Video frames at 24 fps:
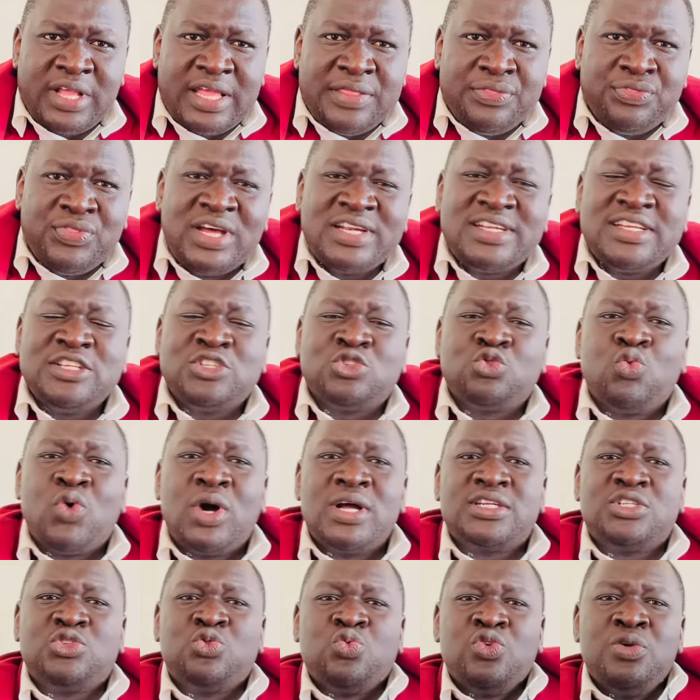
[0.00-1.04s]
That is
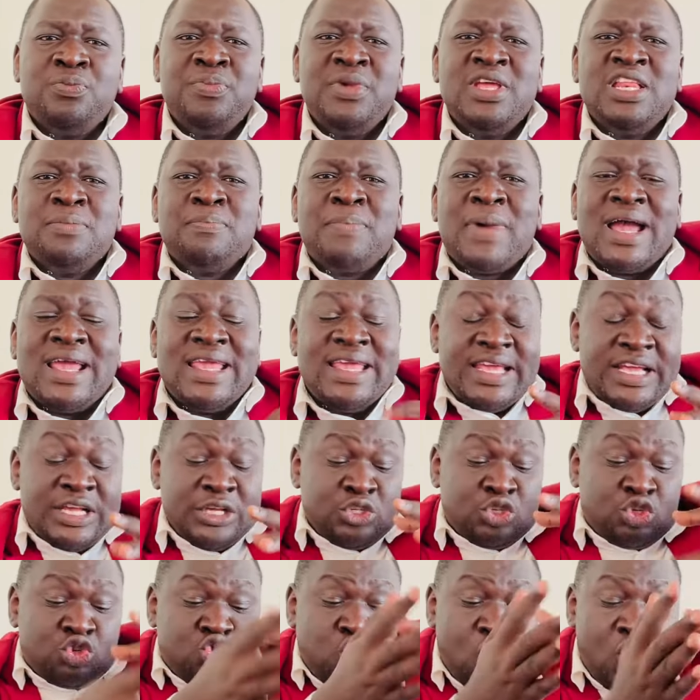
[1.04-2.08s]
what we mean by
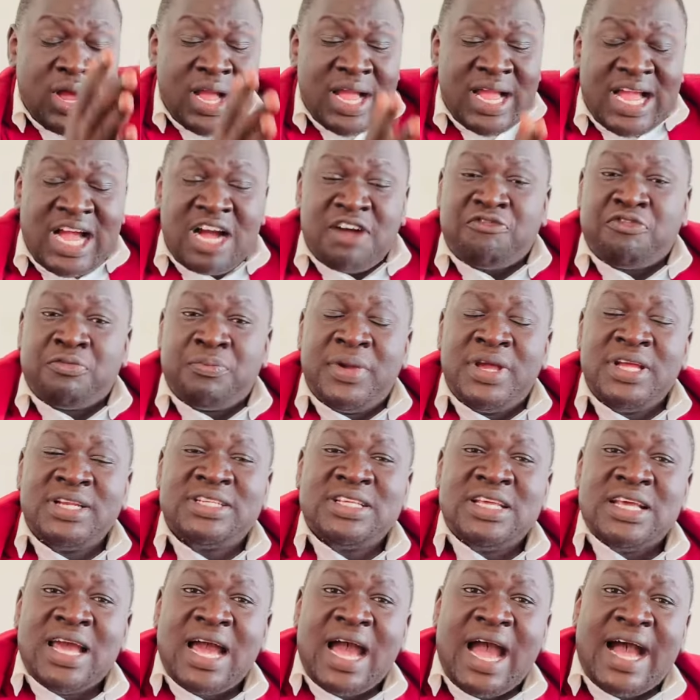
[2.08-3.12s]
strong government
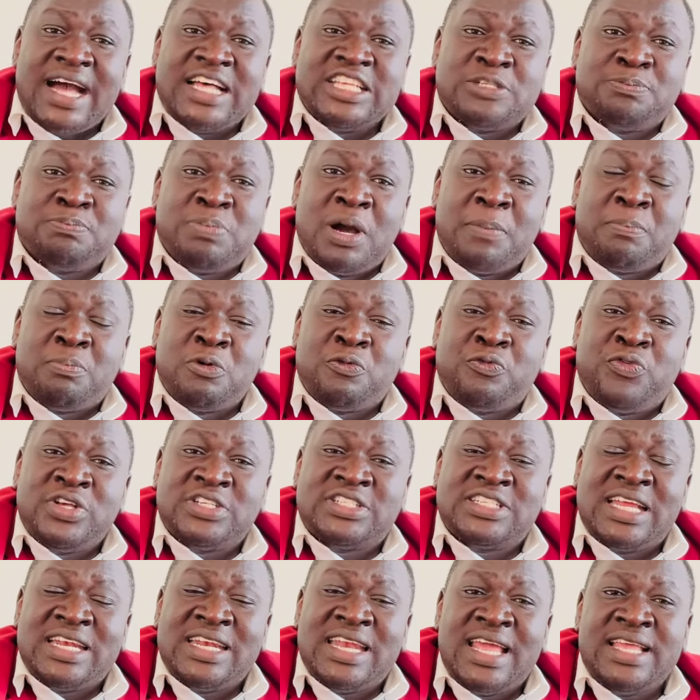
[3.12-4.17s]
as per
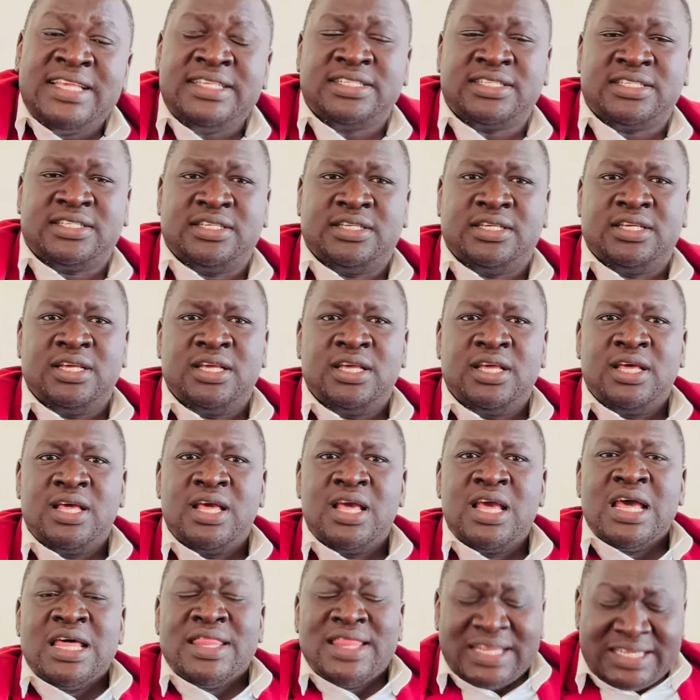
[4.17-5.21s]
Professor Dicey.
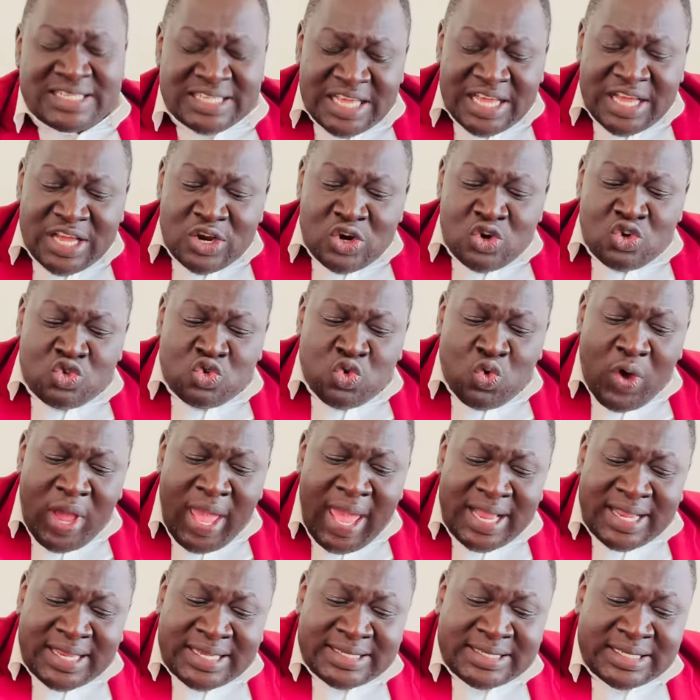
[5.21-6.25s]
That to
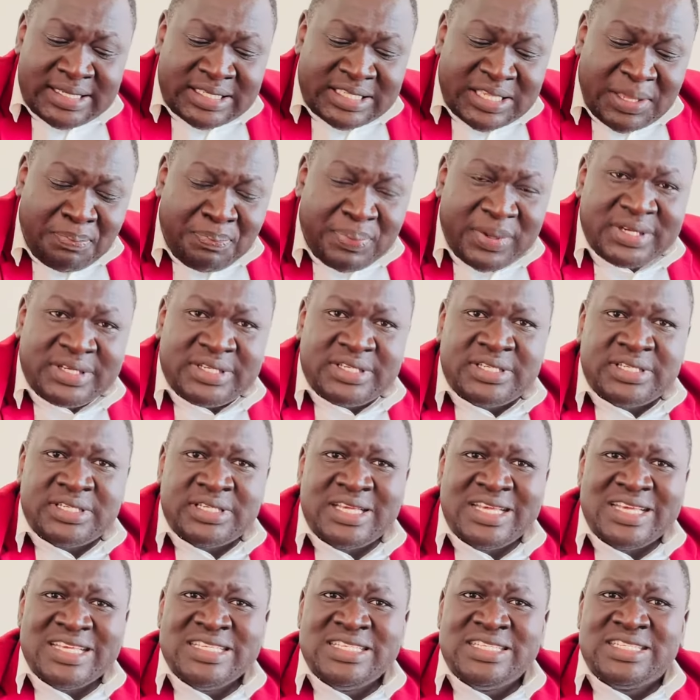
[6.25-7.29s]
exhibit
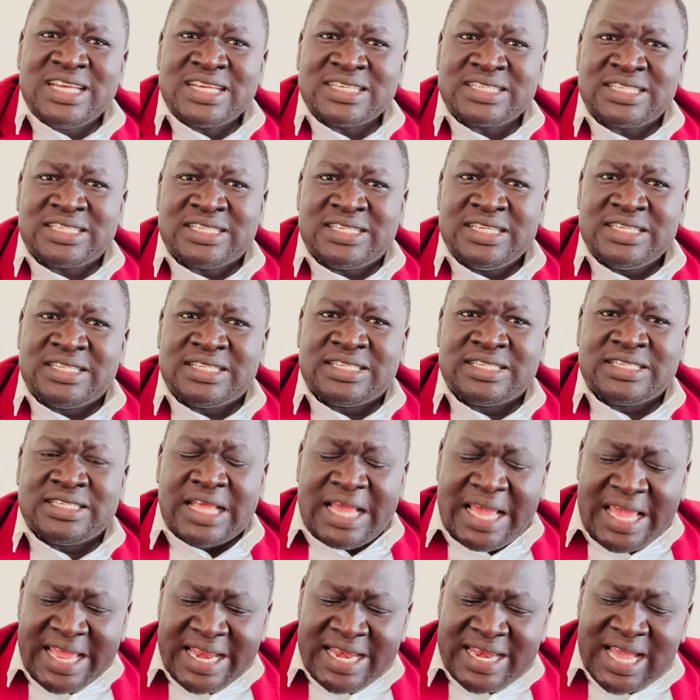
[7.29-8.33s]
justice
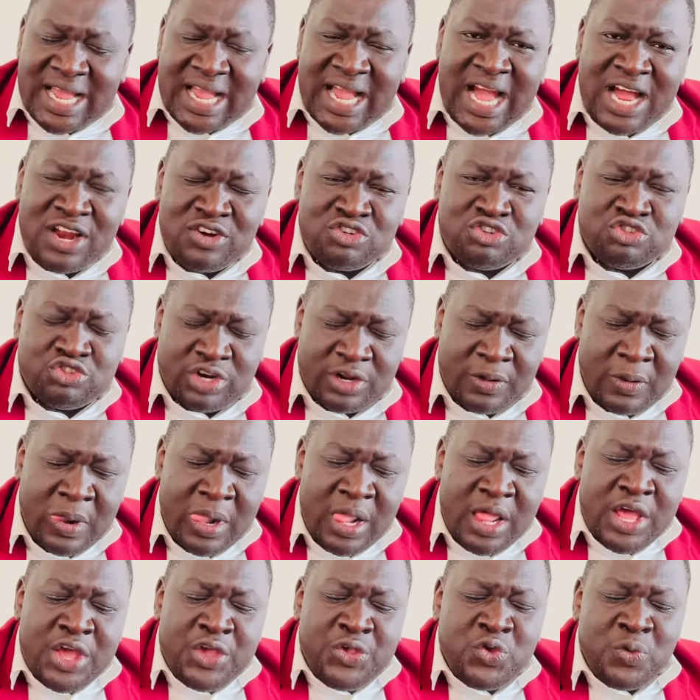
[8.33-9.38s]
in the country,
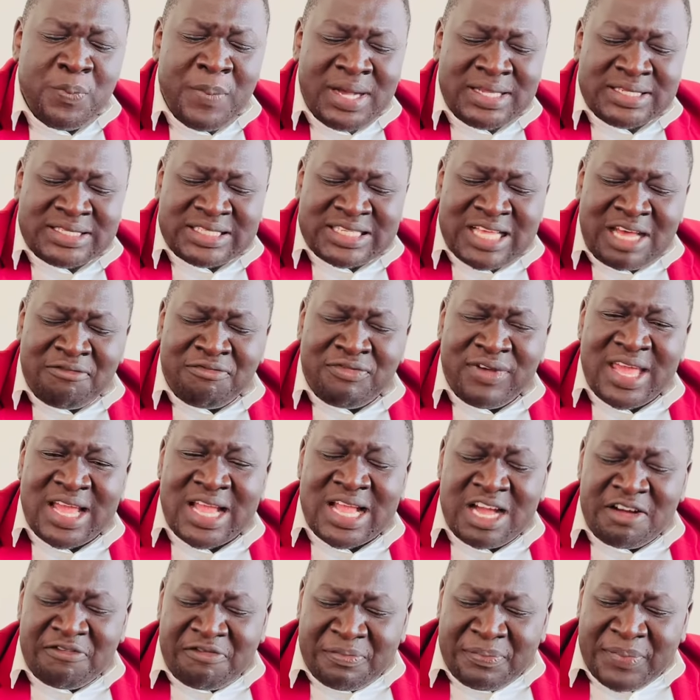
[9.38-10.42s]
you must have a
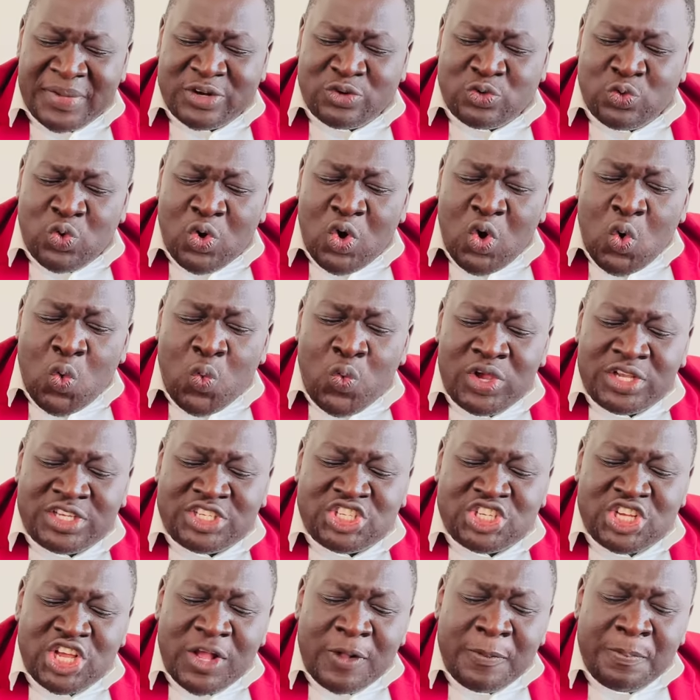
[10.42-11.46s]
government
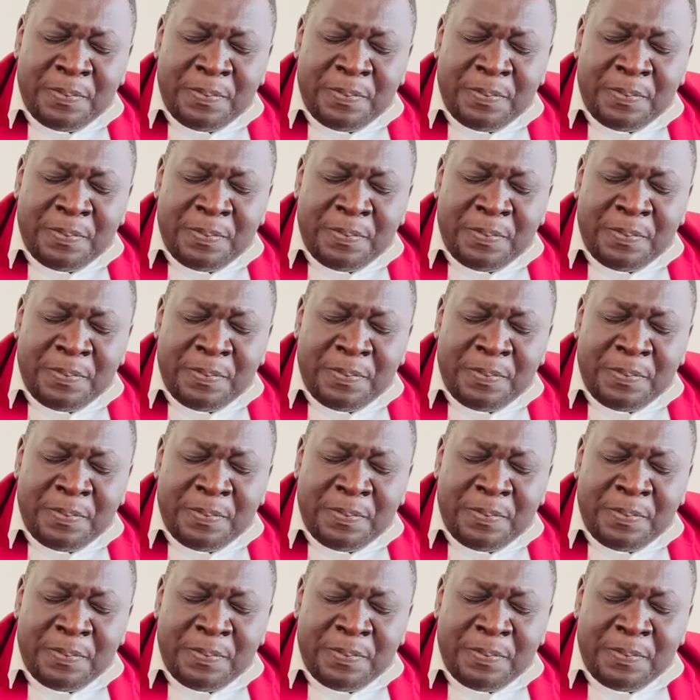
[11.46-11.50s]
which